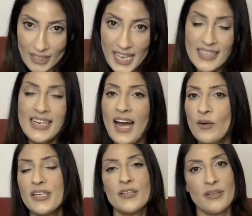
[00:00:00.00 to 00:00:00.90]
And now
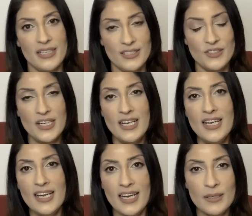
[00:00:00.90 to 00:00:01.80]
here it is.
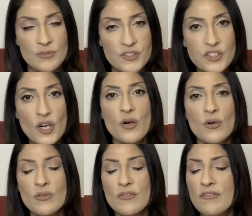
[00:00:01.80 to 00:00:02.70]
I am
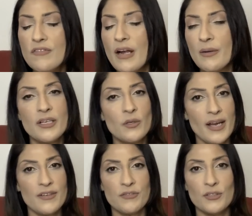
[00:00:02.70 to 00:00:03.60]
so very
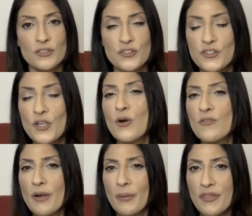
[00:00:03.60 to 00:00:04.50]
grateful, so
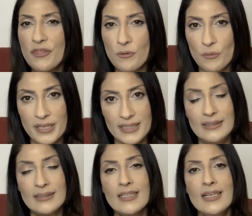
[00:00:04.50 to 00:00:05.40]
very
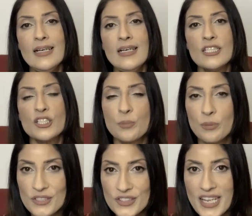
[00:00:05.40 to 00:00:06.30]
thrilled to
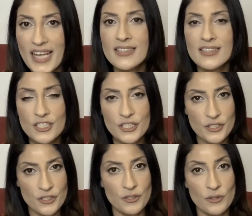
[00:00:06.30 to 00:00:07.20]
present to
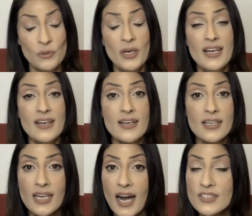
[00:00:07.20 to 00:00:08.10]
you
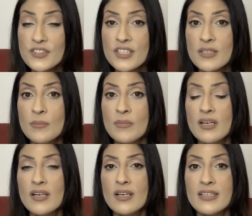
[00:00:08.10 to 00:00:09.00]
custom
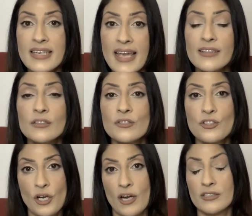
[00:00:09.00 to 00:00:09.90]
natal
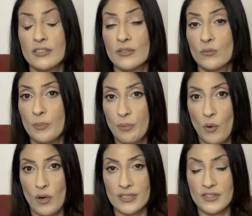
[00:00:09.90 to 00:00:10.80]
chart
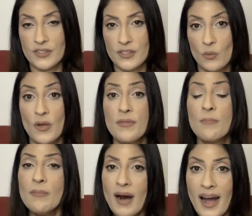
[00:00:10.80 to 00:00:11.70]
reports with
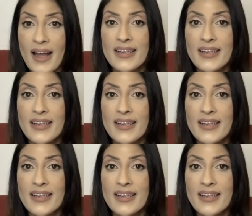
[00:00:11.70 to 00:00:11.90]
my